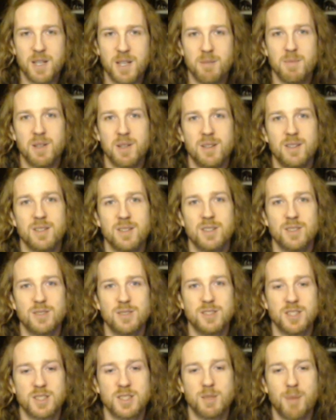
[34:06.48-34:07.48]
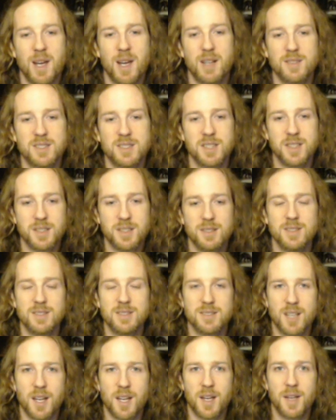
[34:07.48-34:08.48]
mark, or just about to,
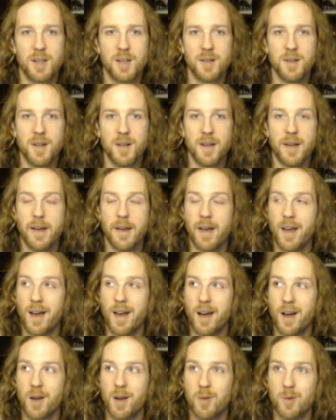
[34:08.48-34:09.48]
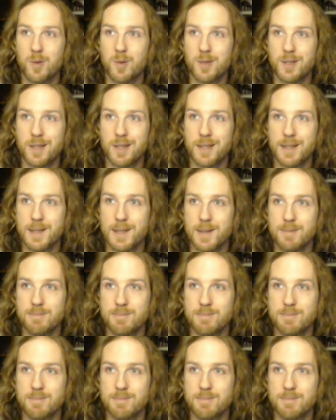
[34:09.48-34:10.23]
so I will